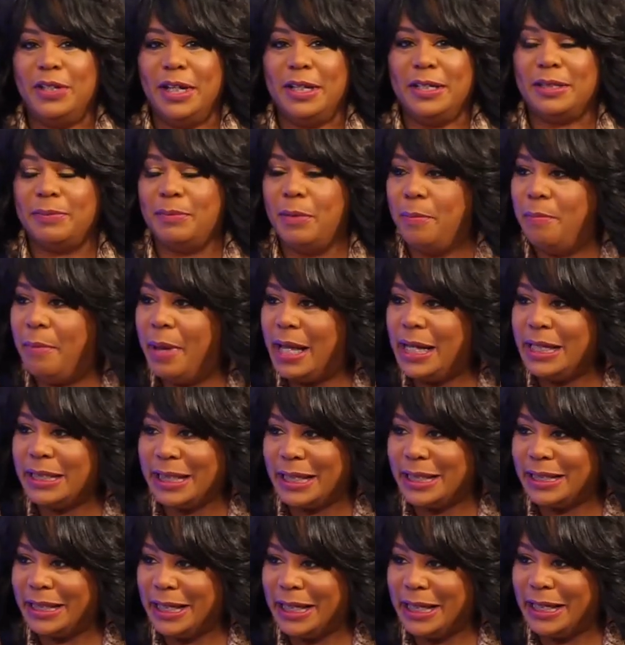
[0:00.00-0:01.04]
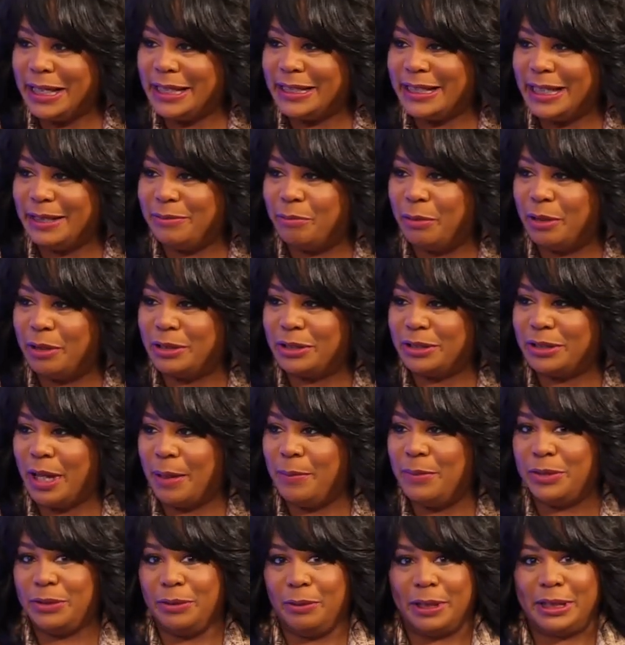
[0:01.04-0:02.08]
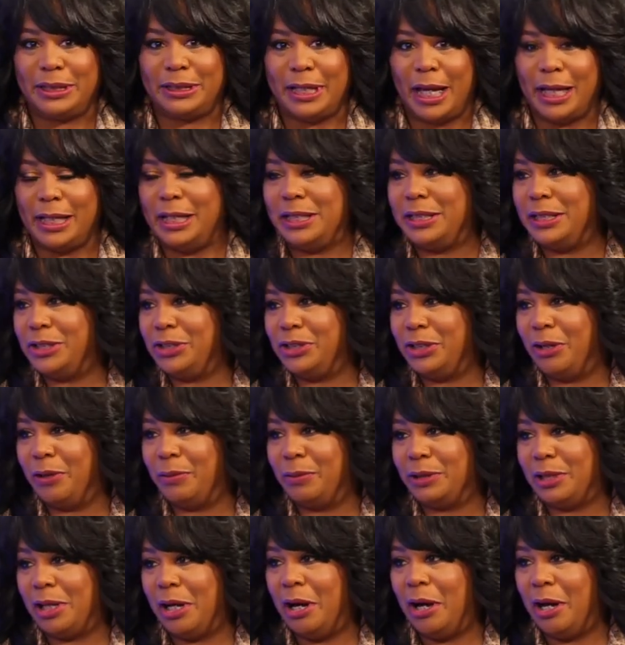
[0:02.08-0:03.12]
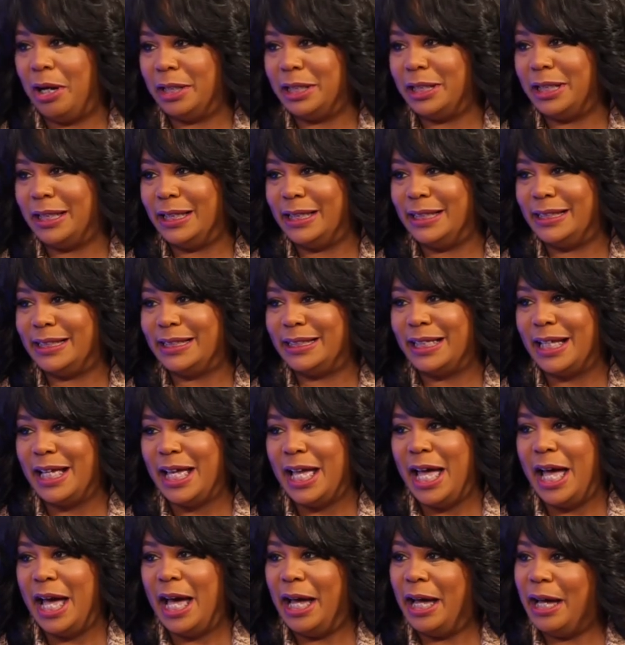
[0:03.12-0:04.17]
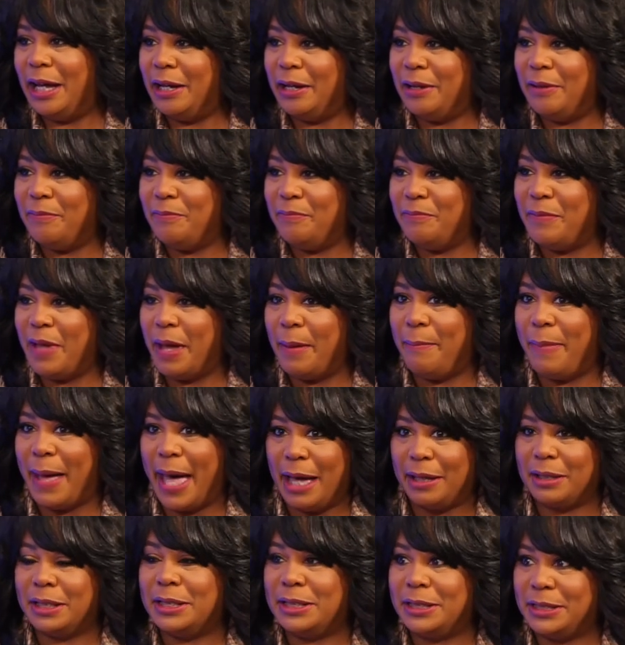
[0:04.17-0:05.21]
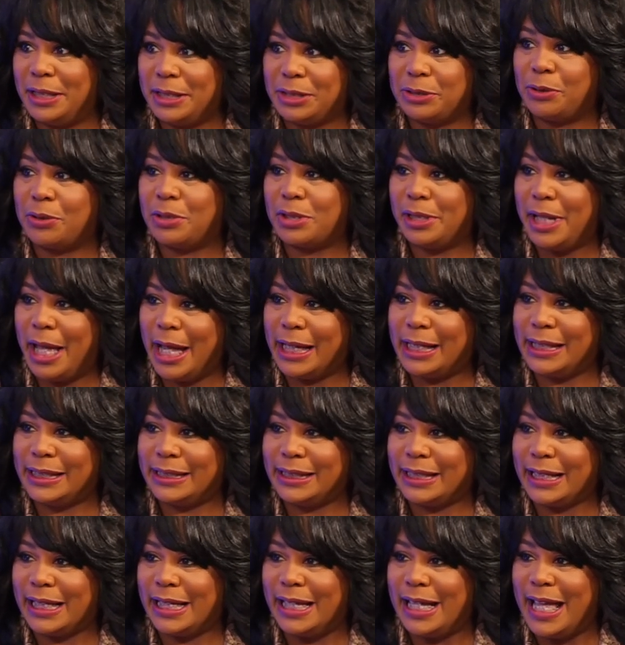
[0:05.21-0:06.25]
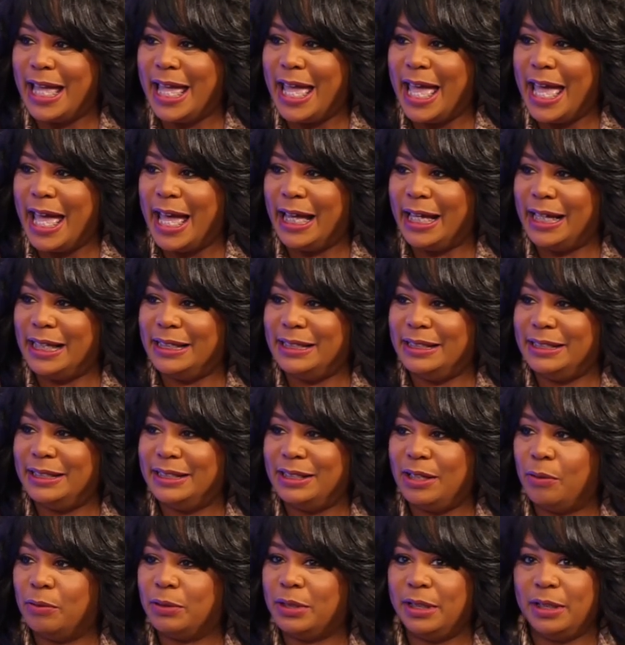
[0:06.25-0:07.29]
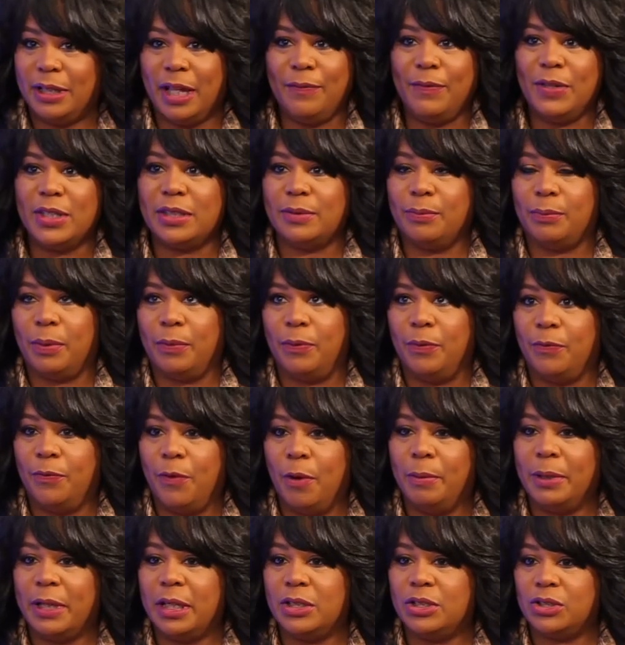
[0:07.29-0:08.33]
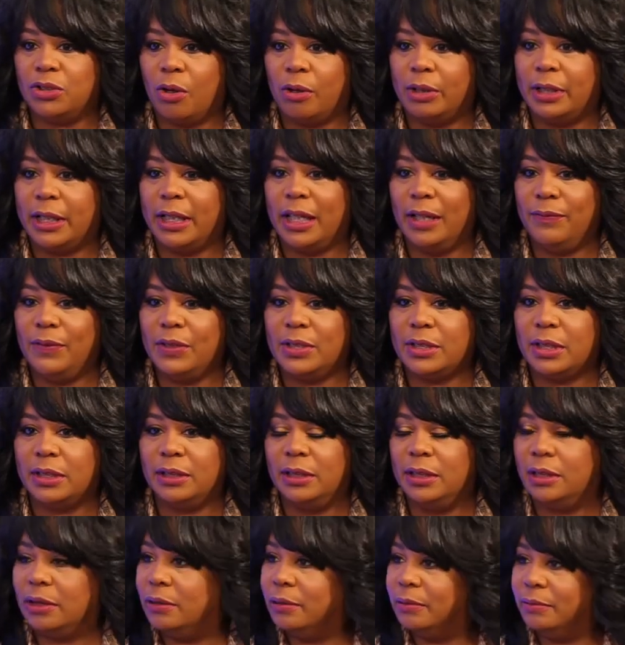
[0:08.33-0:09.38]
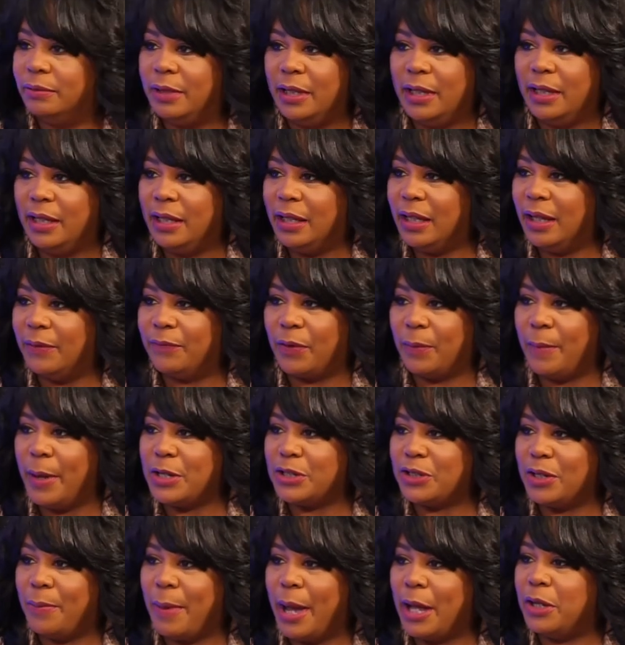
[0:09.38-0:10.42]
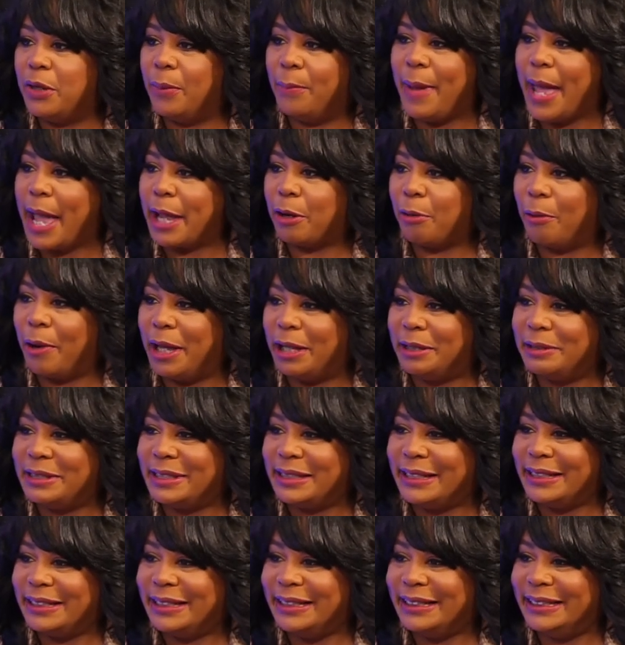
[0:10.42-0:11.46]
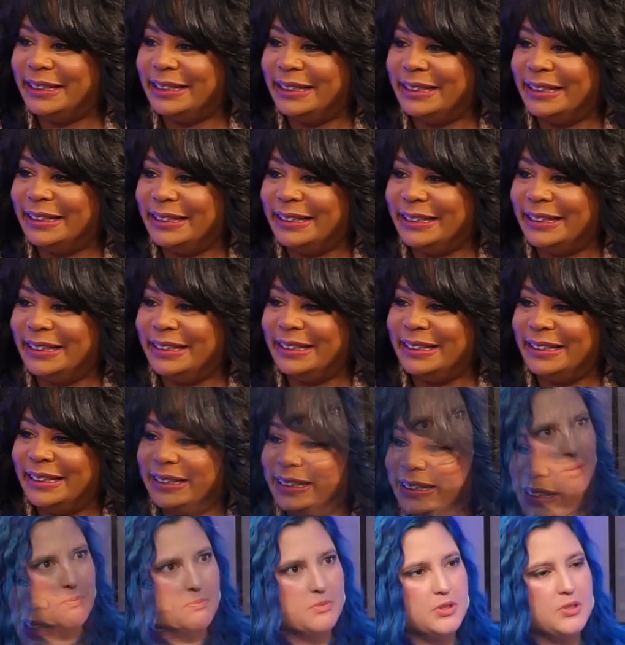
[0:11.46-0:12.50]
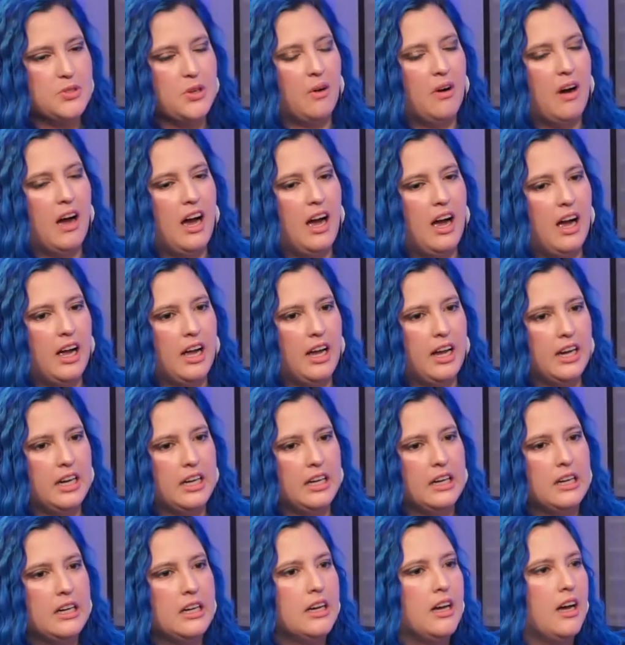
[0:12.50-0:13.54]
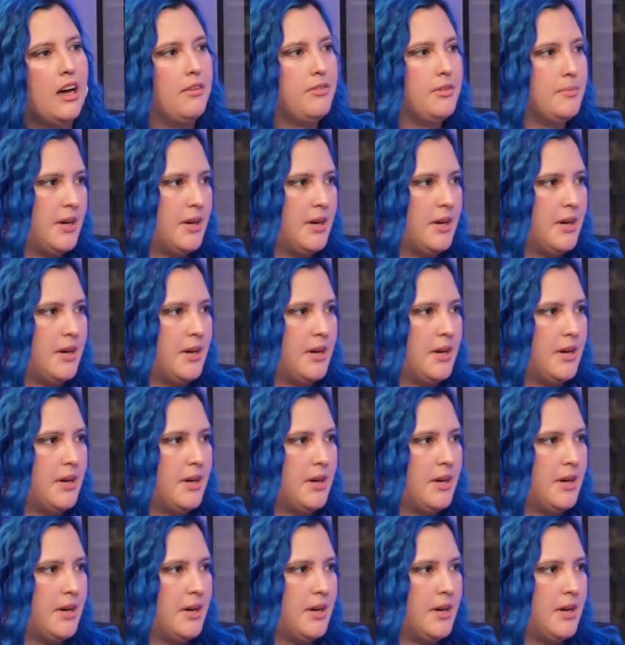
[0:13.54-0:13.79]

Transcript: done some amazing things, and we're, I'm so excited to share with our audience um, about A Sister's Legacy. And so, give us, before we get started, give us a little information about your background. Sounds great. Um, so I have a